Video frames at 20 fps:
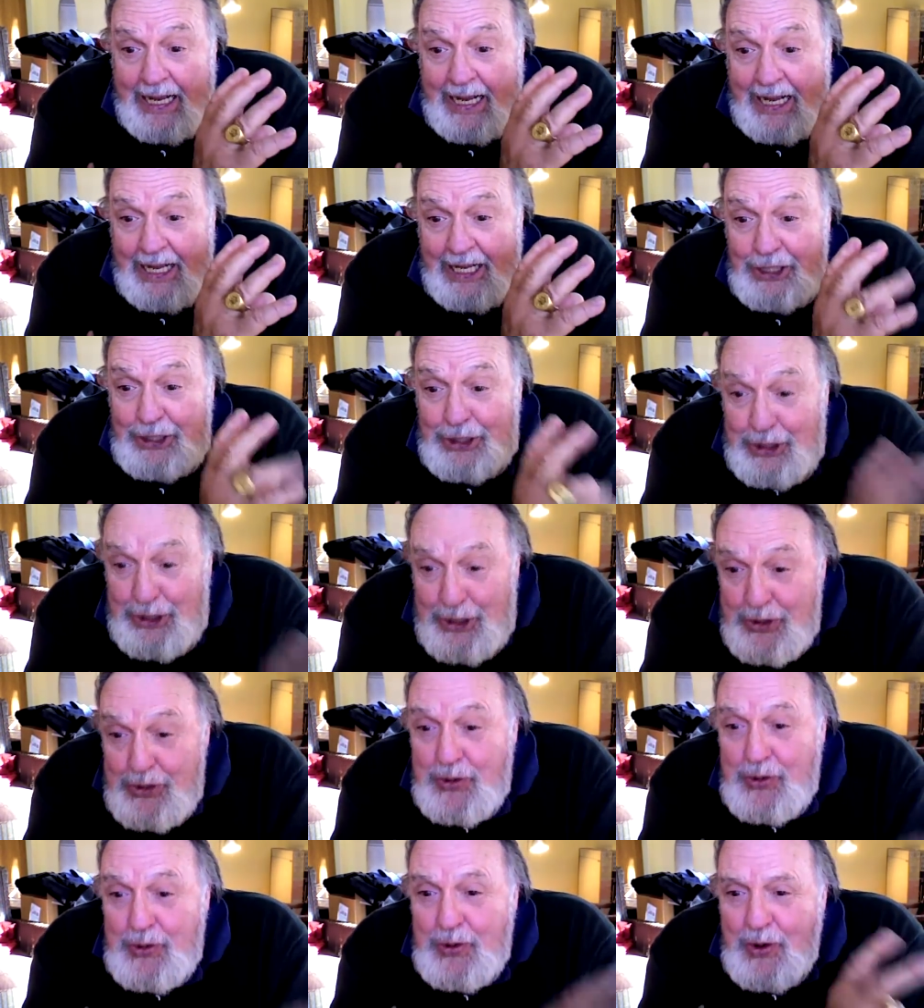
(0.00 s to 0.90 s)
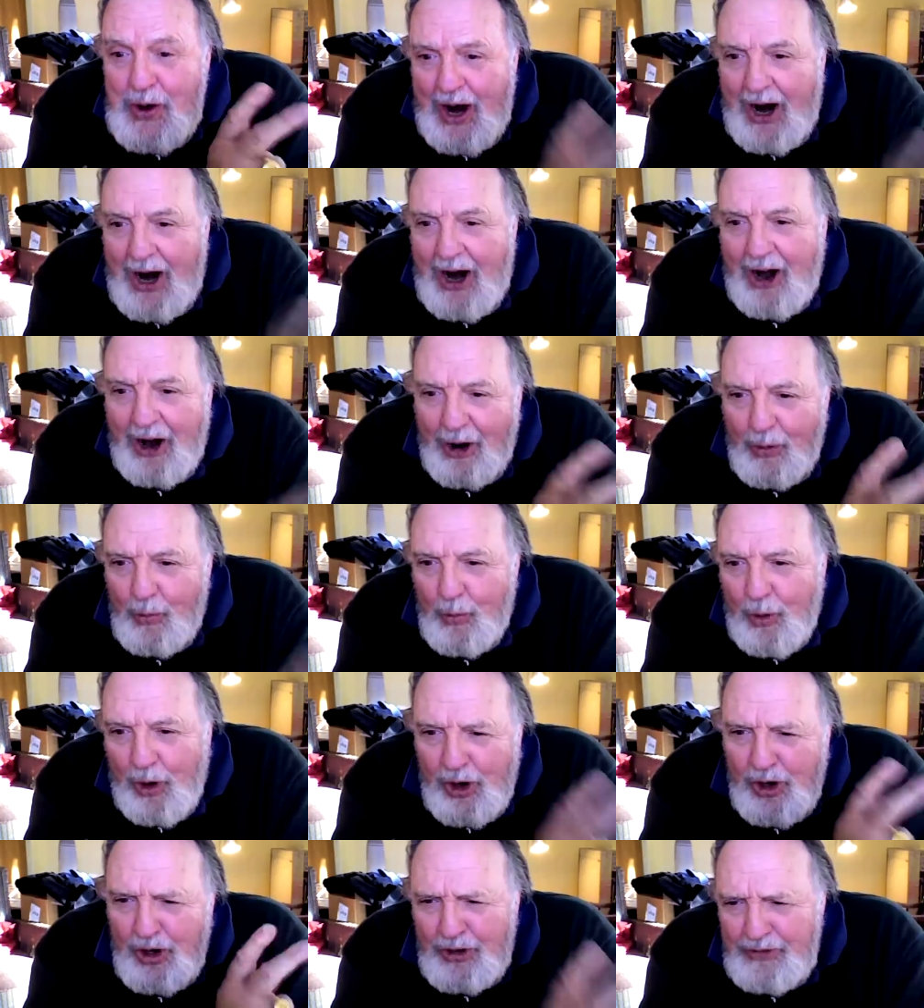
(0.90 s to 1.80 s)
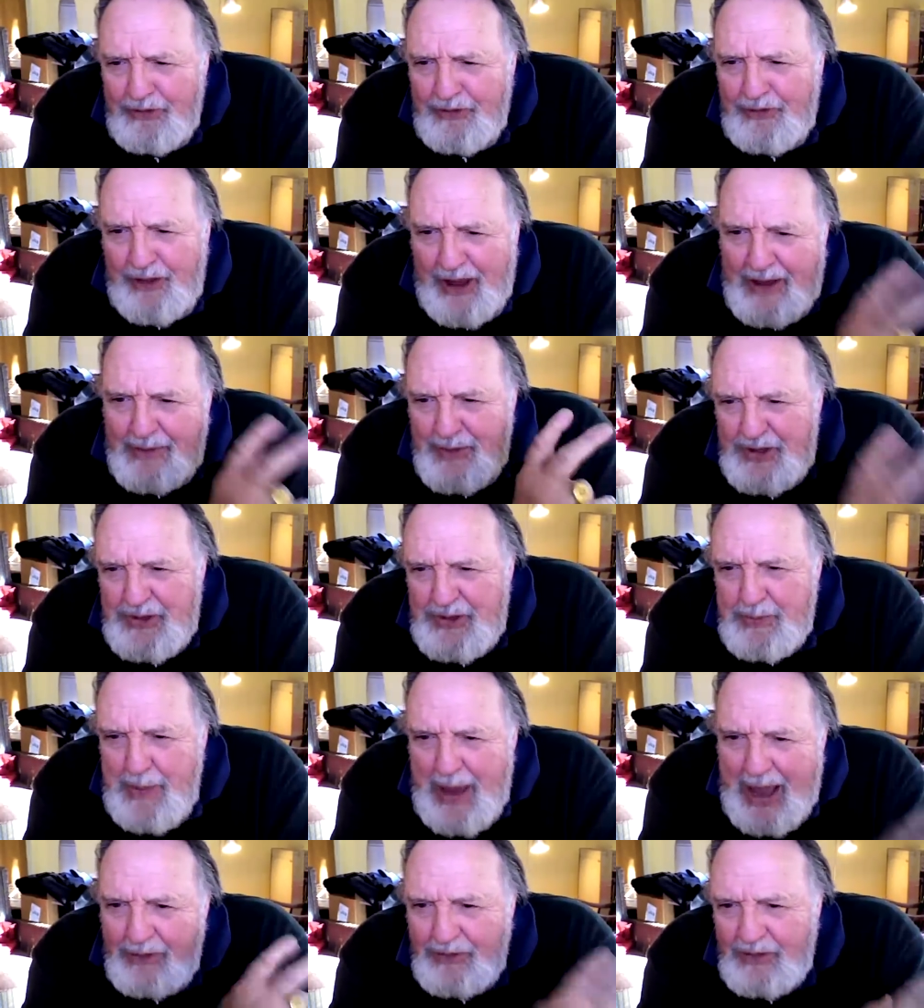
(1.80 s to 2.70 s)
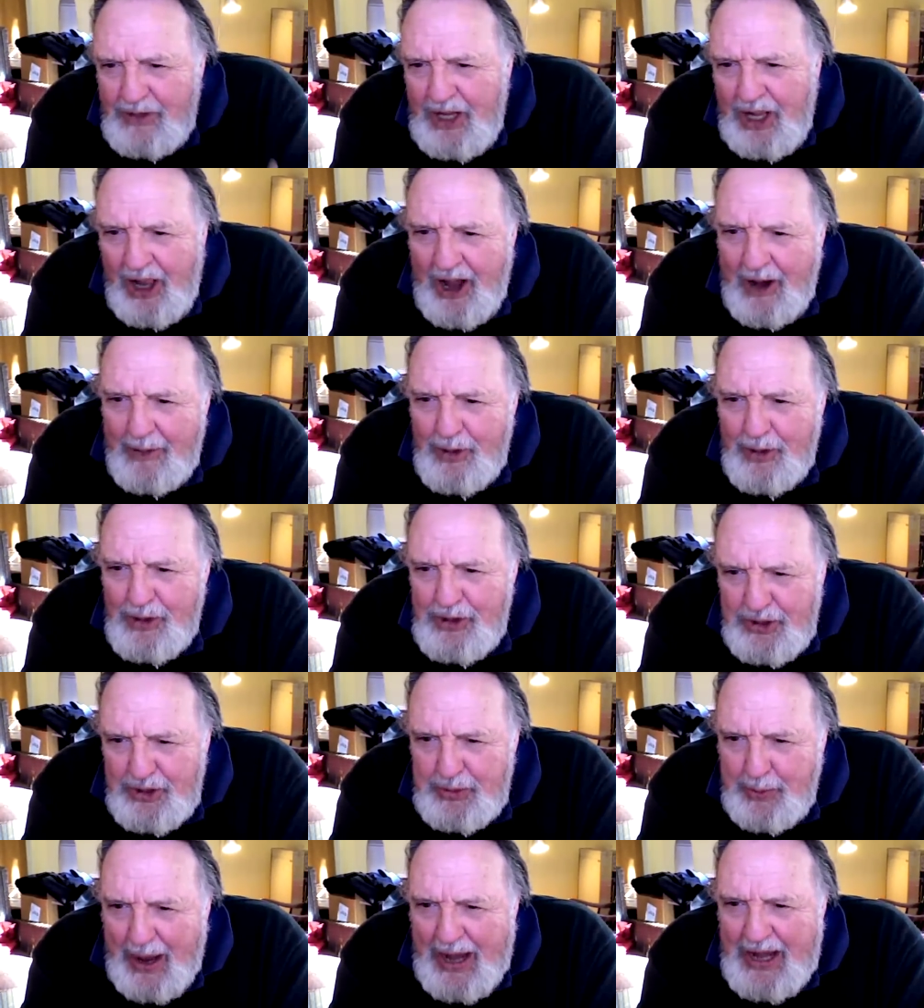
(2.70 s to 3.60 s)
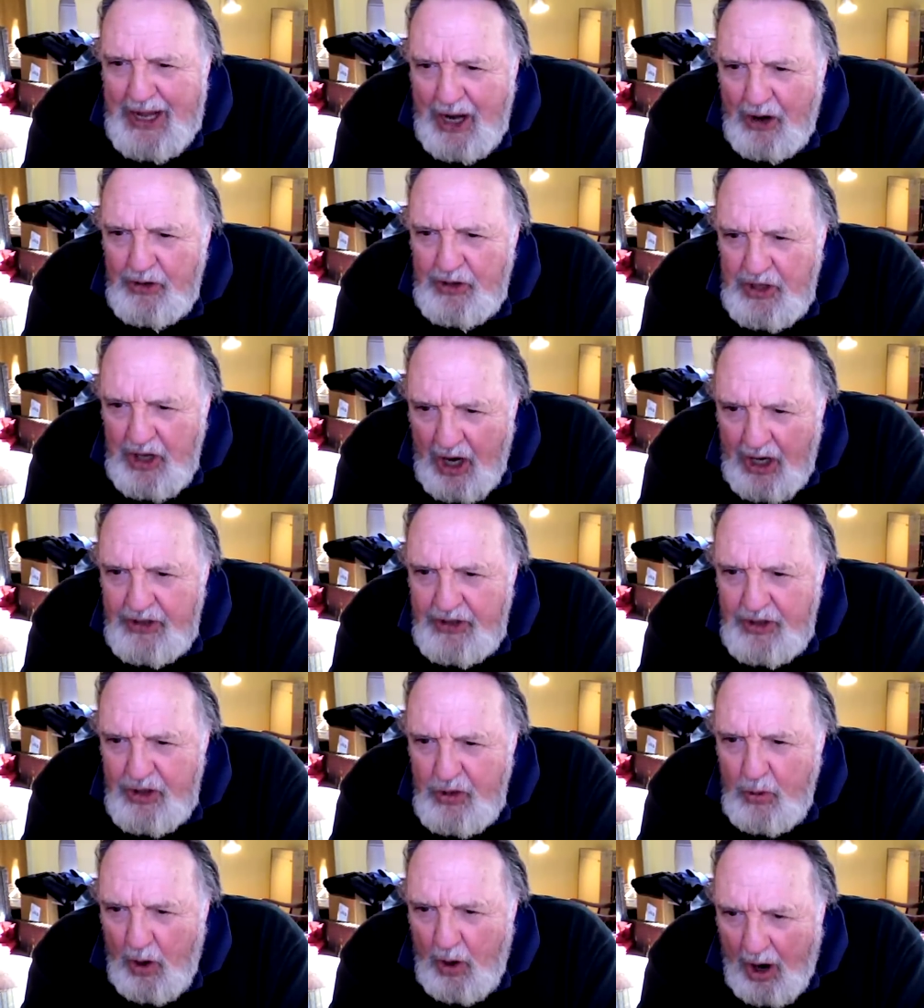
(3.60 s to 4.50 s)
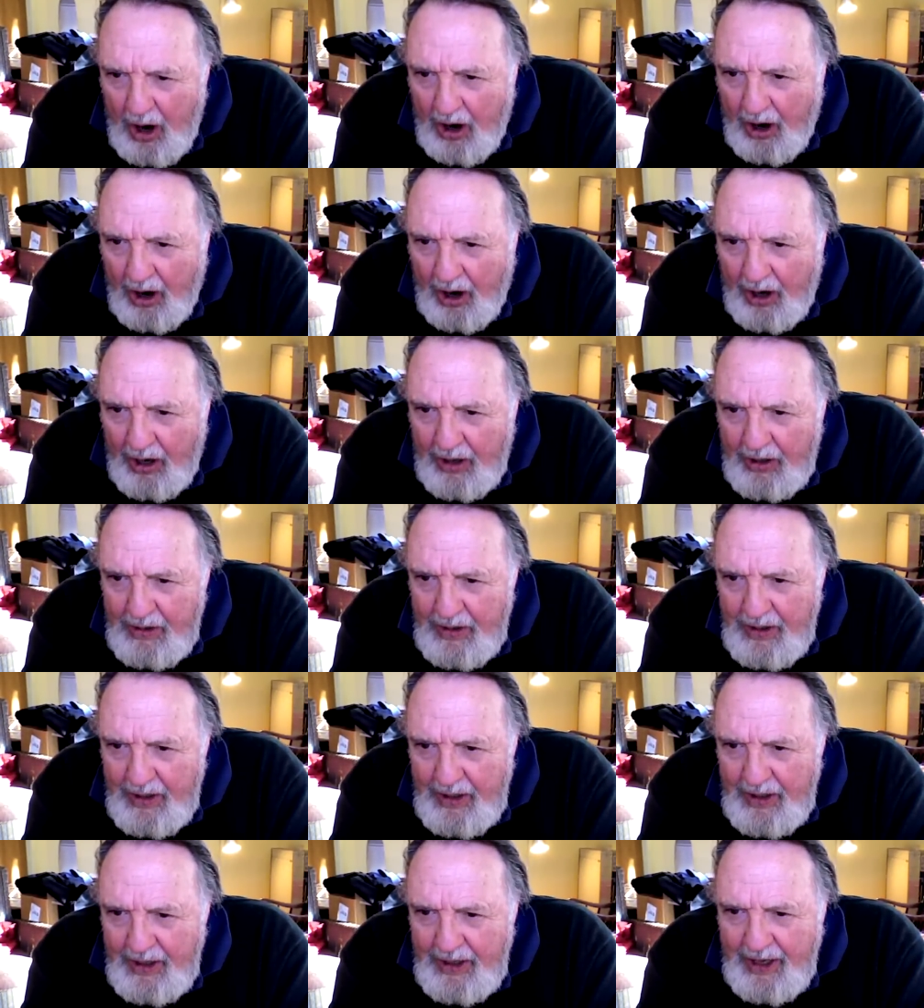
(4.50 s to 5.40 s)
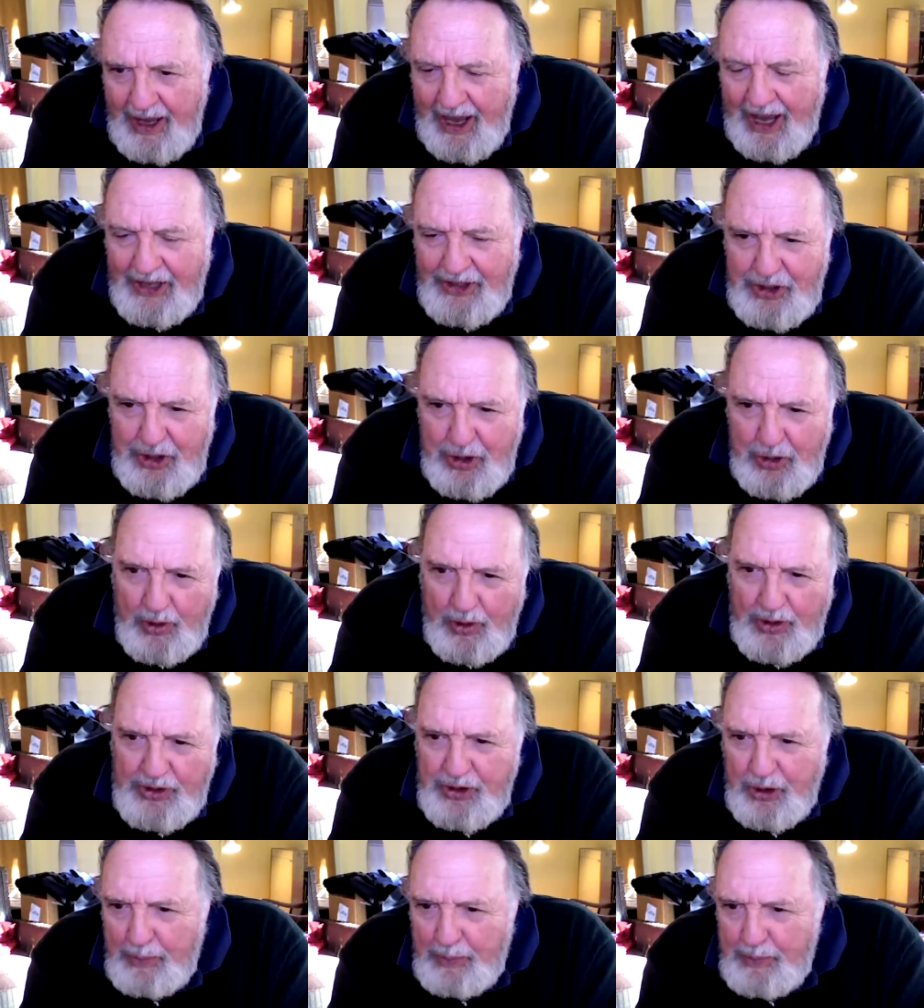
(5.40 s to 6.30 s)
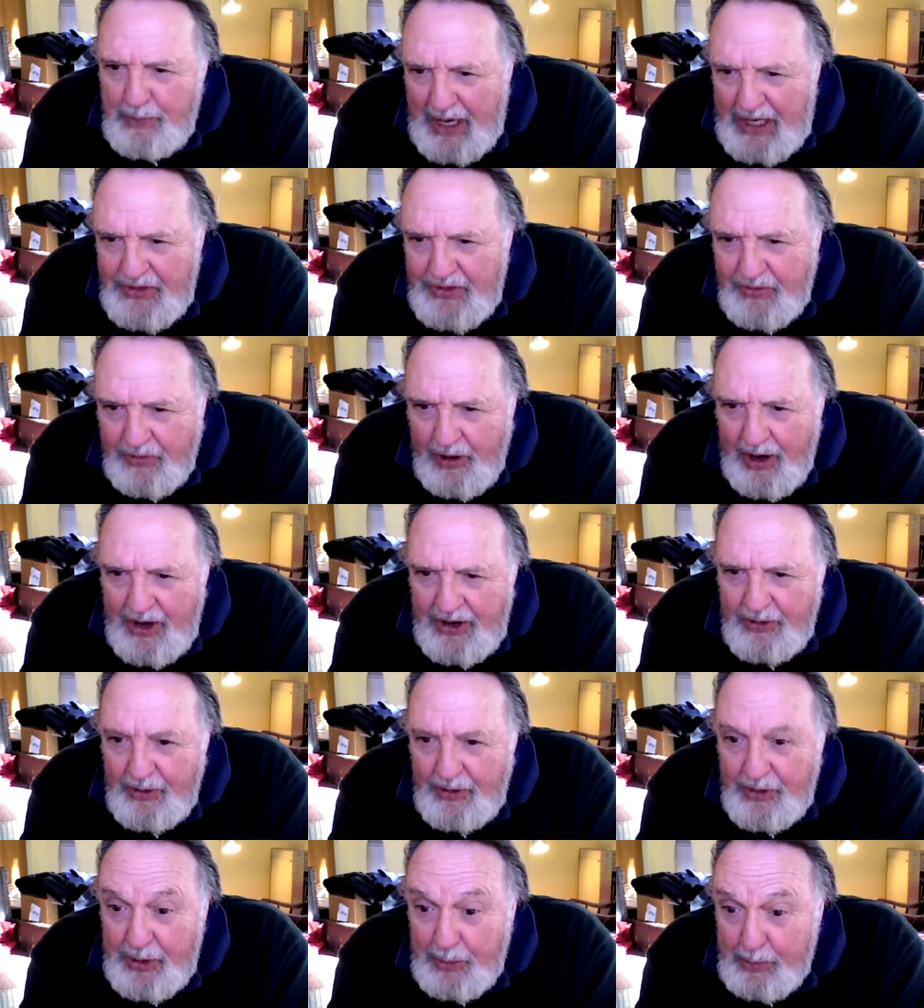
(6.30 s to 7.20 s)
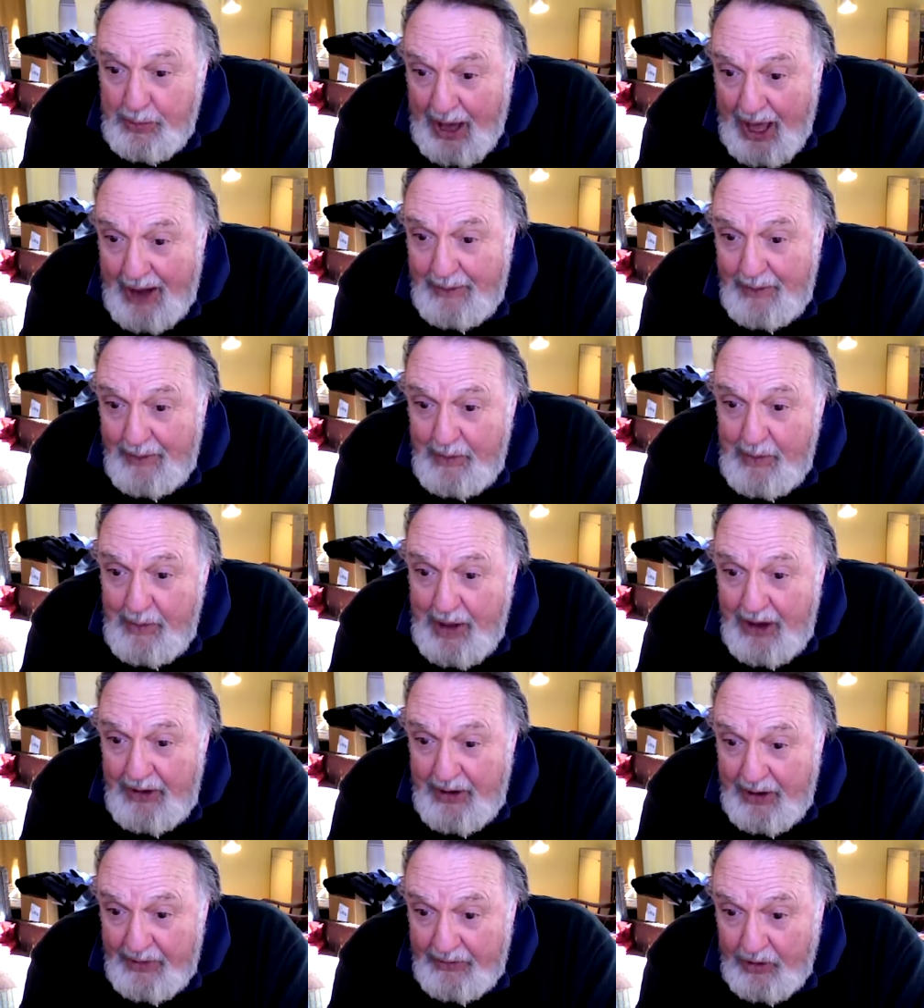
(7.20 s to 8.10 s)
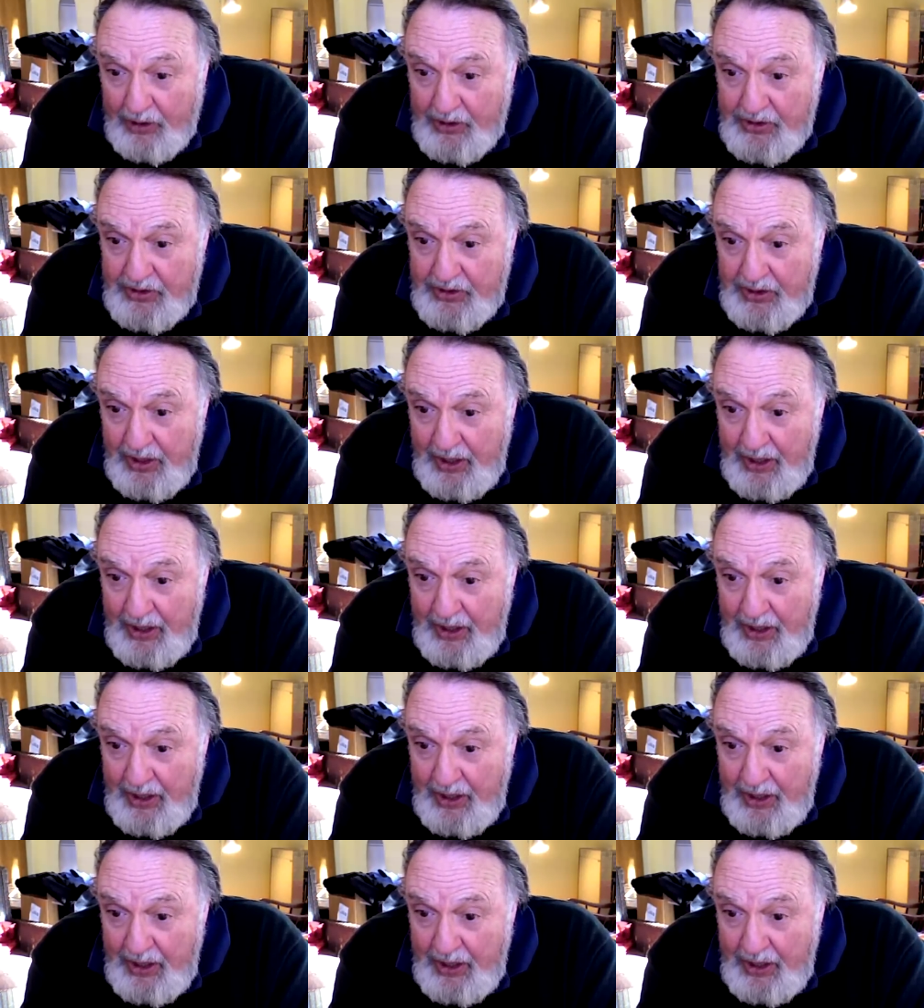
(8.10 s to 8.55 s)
You are a world famous mountain climber despite how young you are and you and your best friend are at the bottom of Mount Everest.